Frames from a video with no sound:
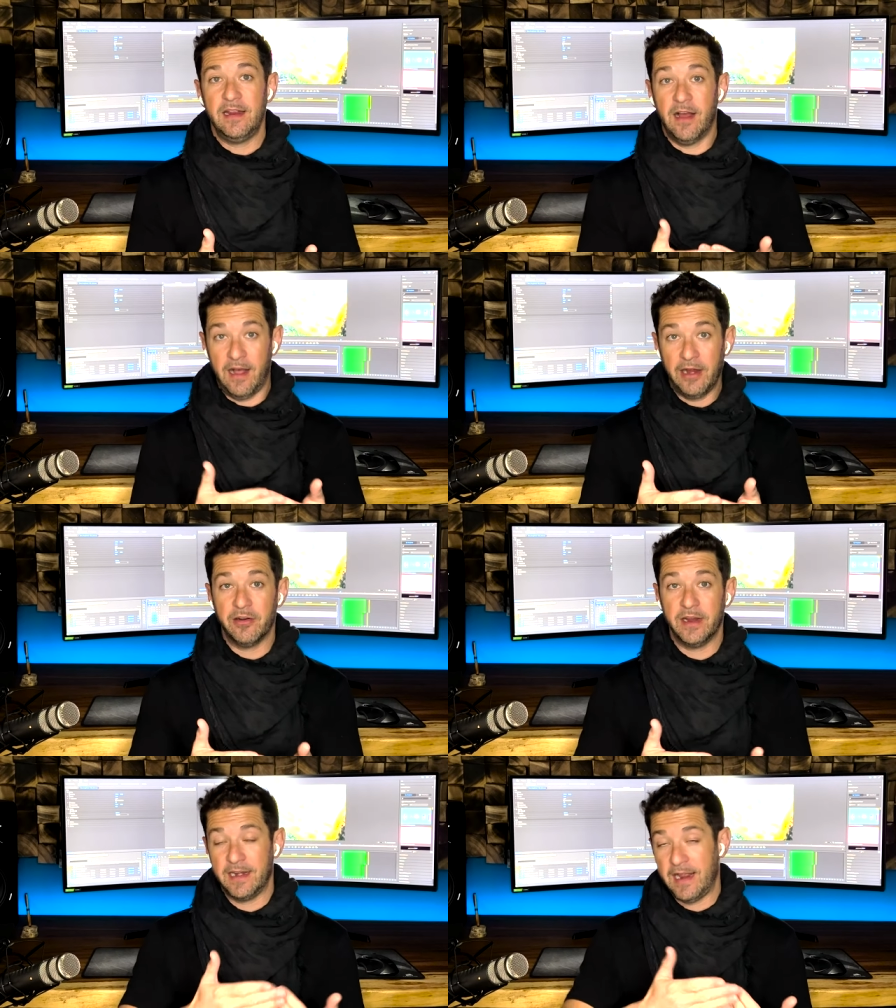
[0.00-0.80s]
in
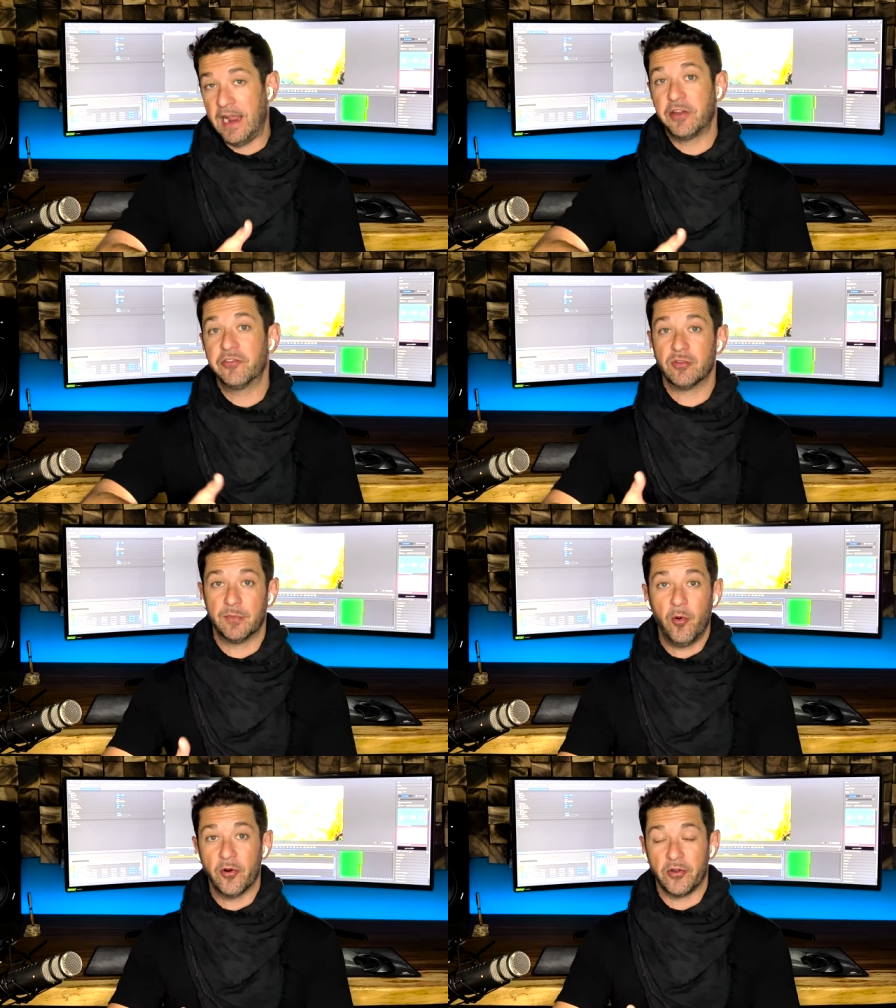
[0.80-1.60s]
hiring an extra
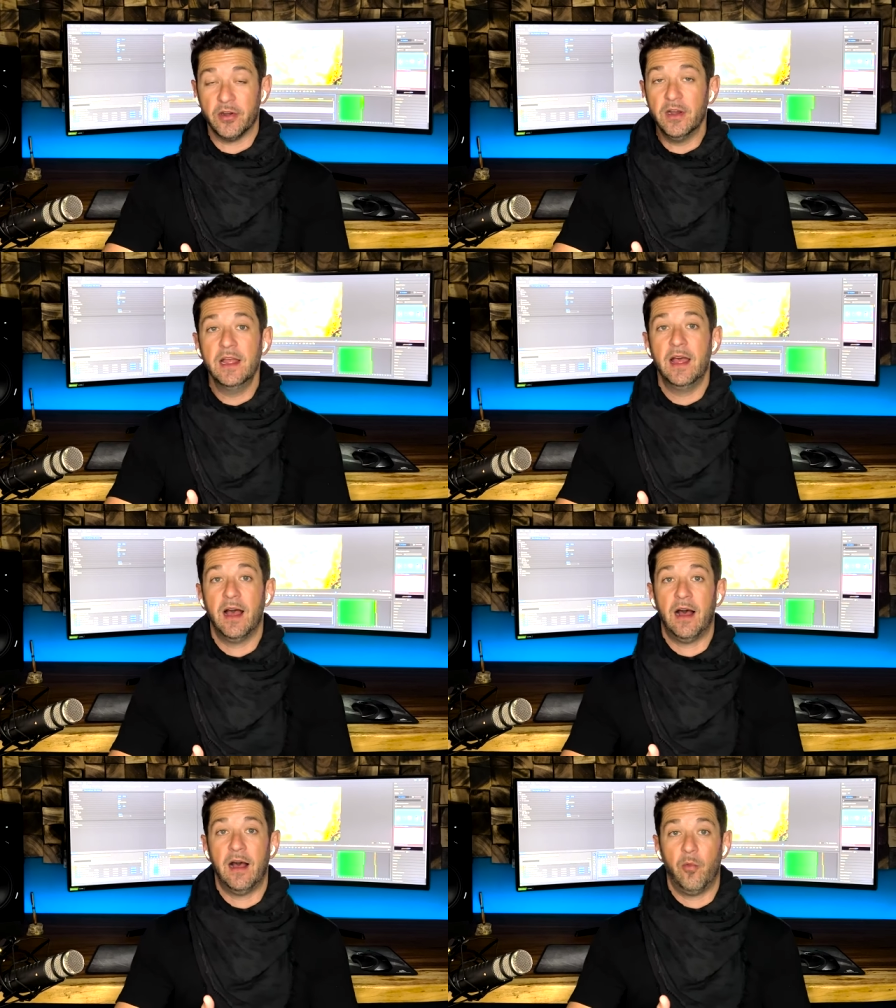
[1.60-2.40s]
porter,
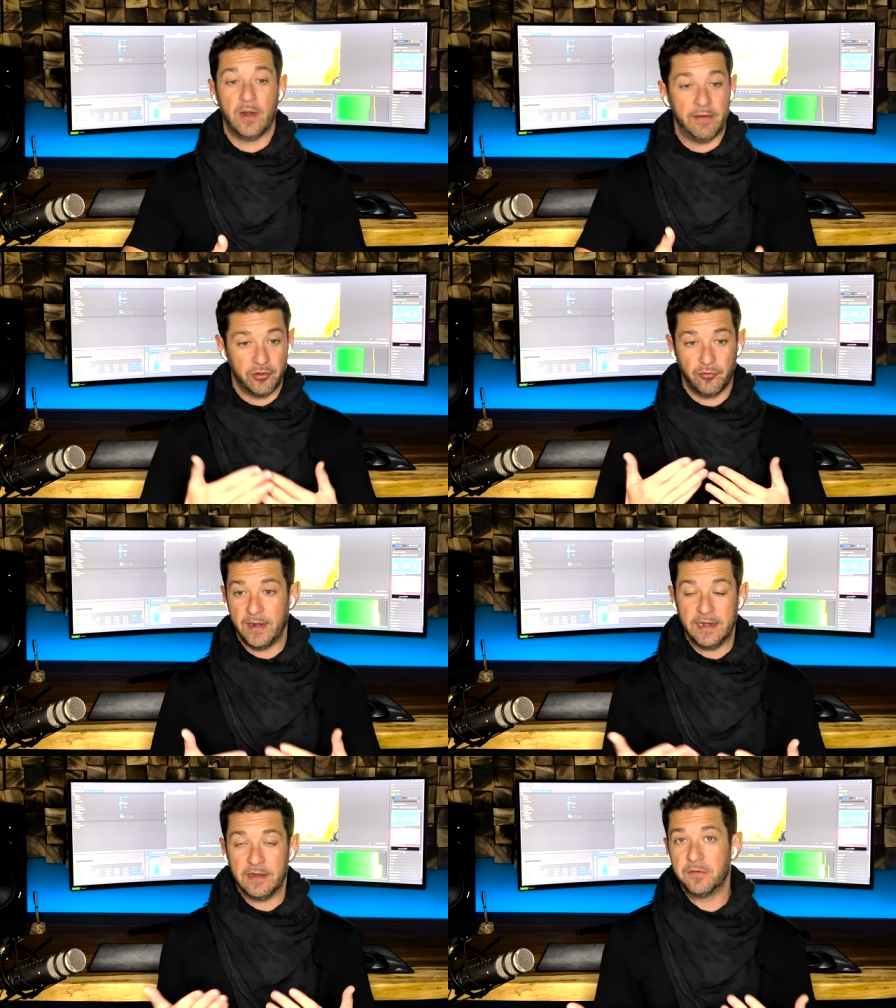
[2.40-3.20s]
uh, whatever the
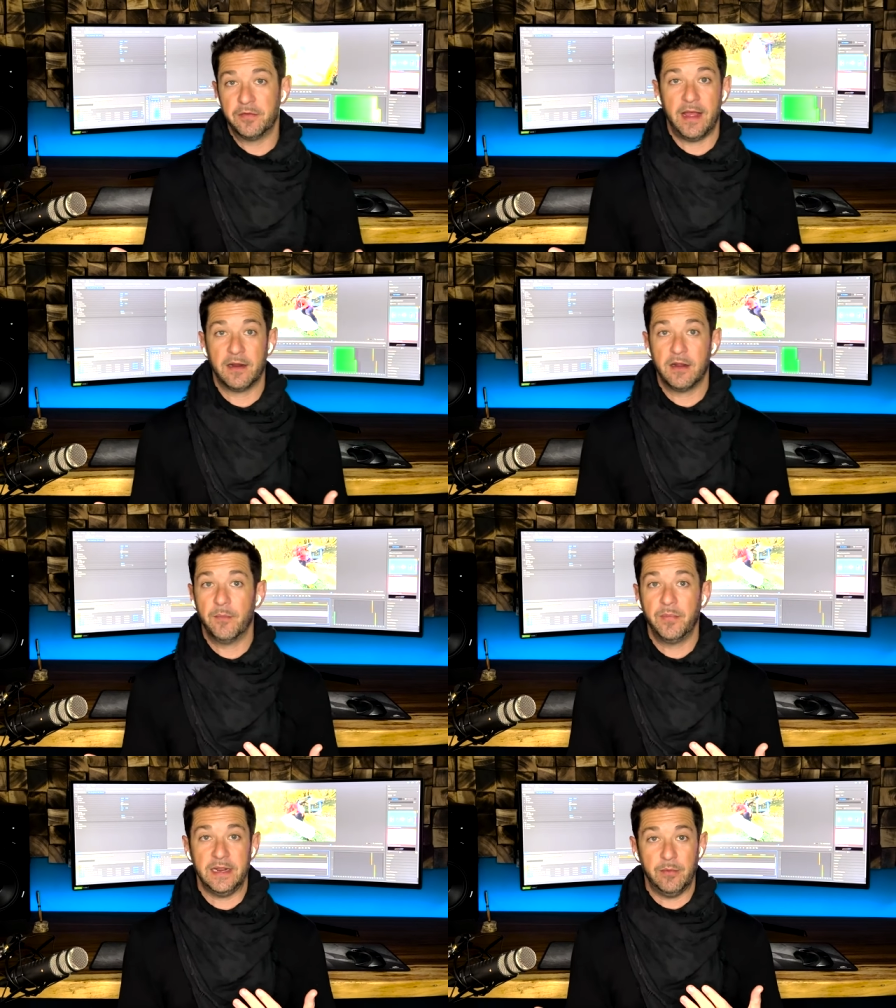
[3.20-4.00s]
rate is for that
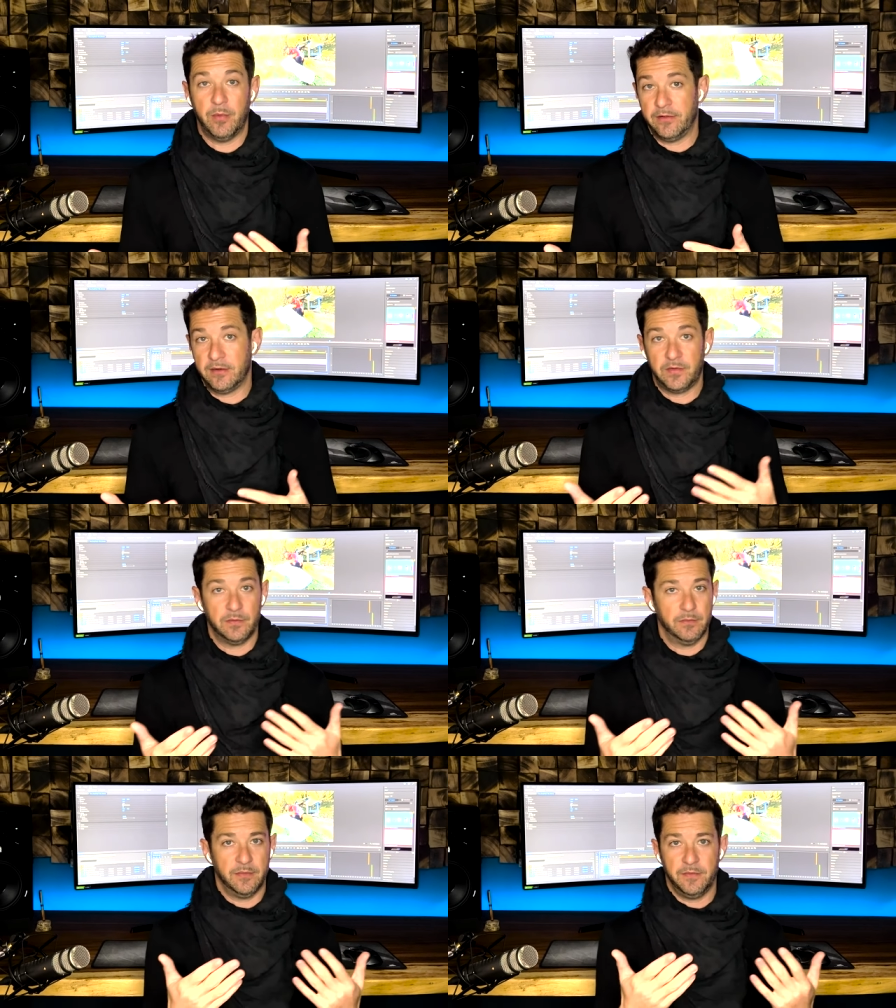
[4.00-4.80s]
company, whether it's
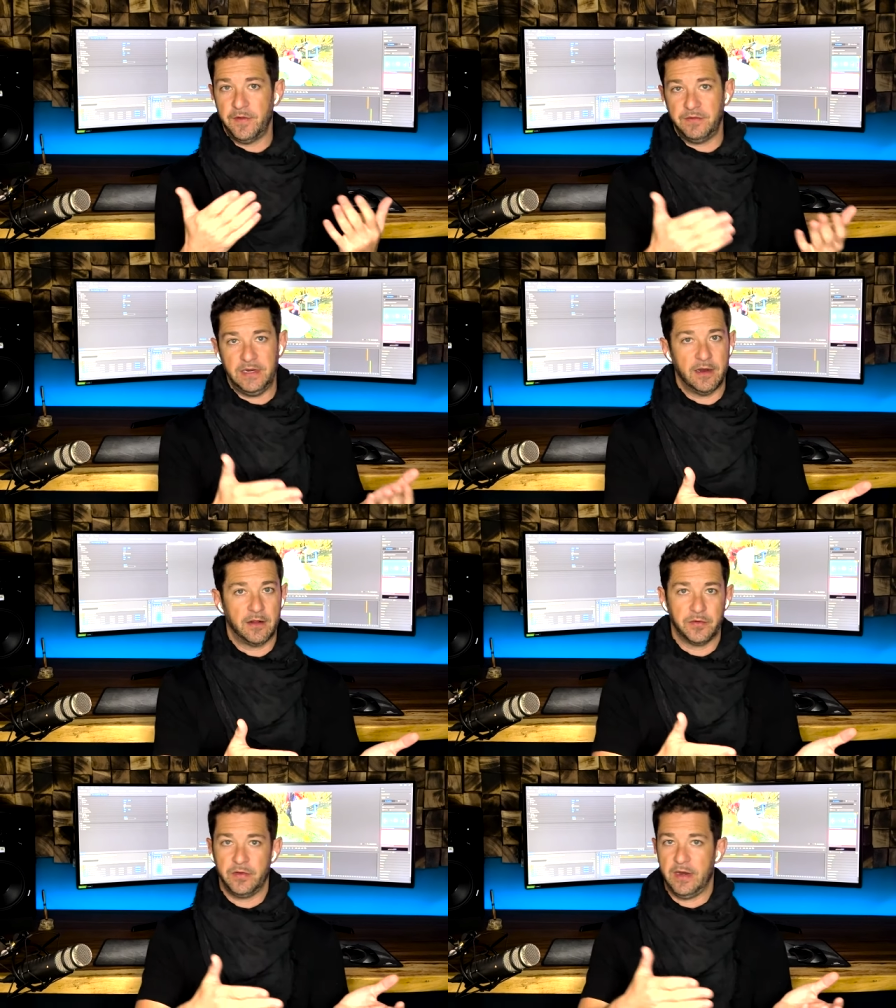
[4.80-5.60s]
fifteen
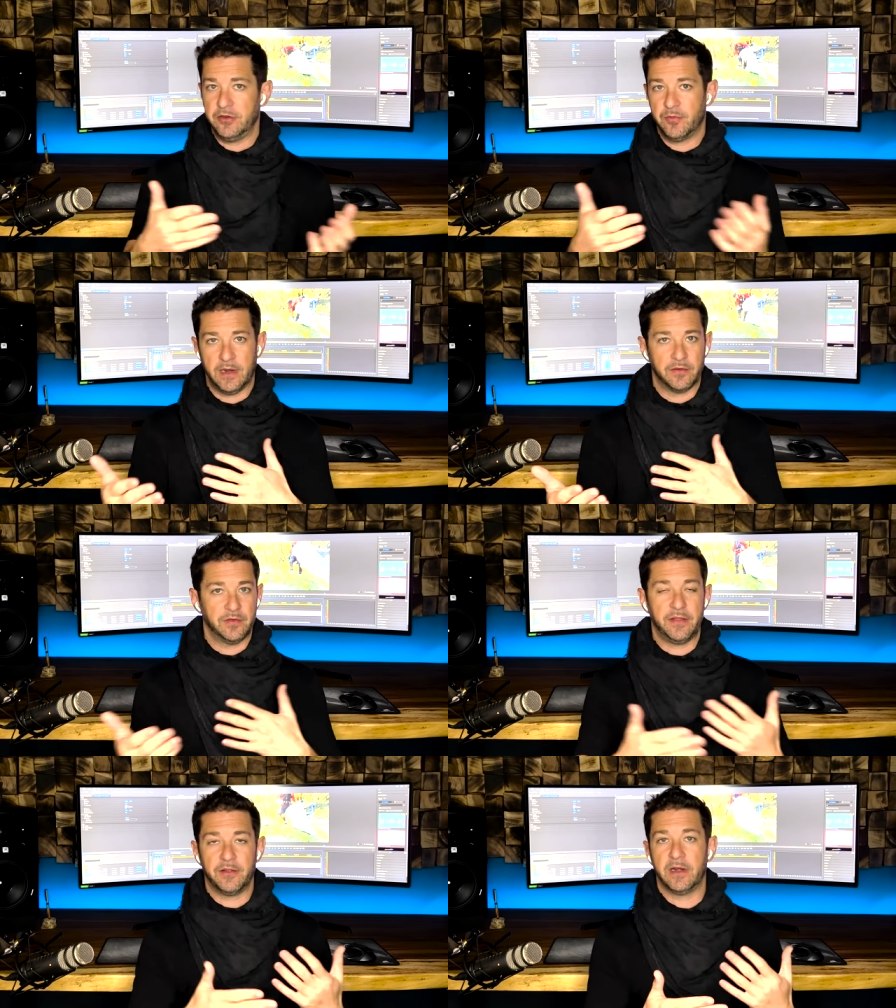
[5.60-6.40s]
dollars a day, twenty dollars a
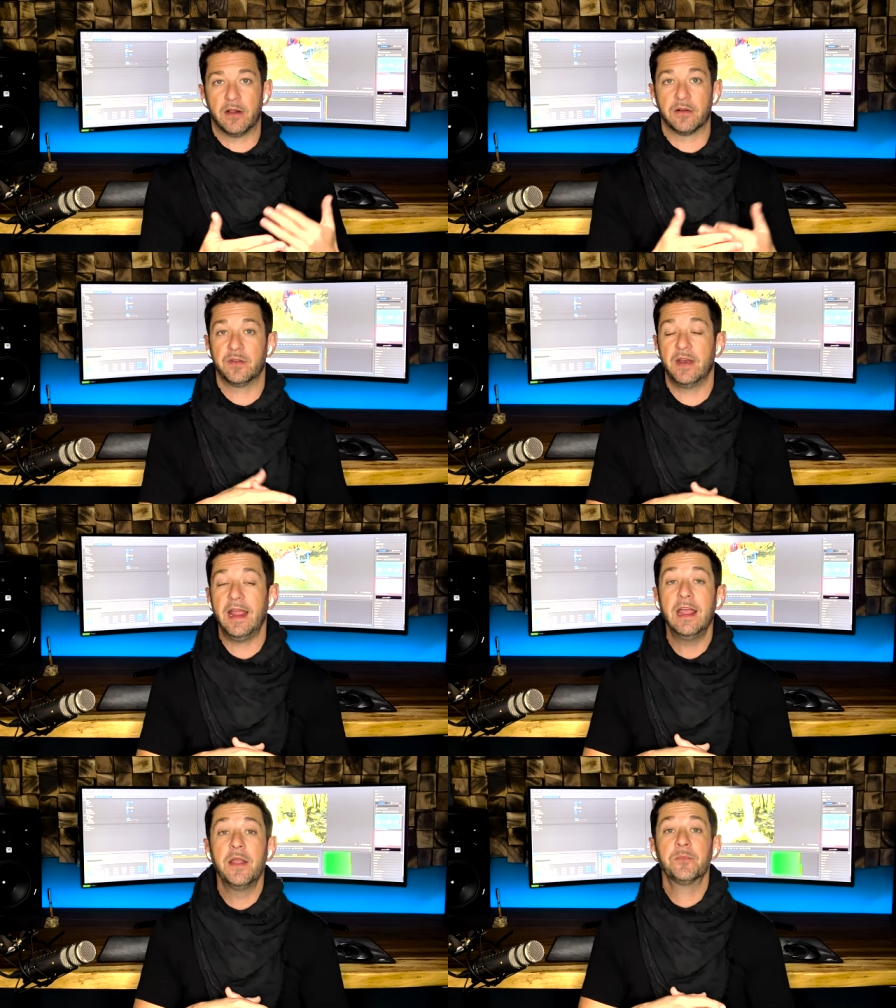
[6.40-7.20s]
day, thirty dollars a
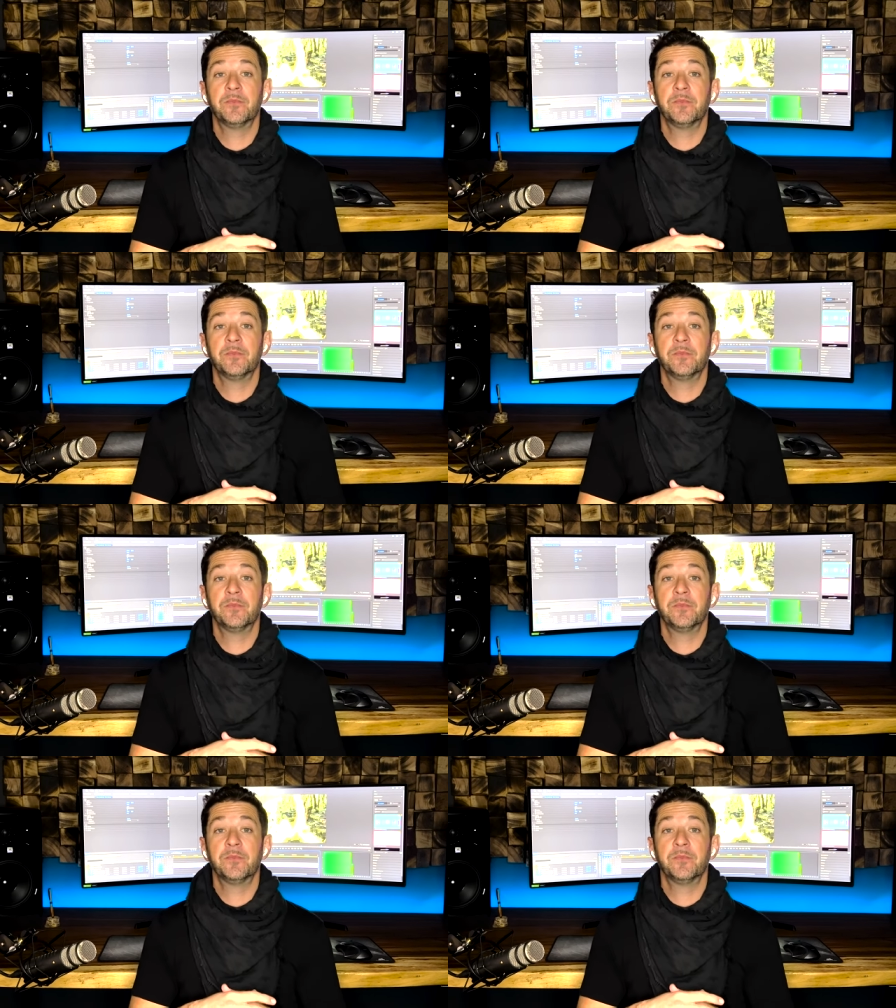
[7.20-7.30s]
day,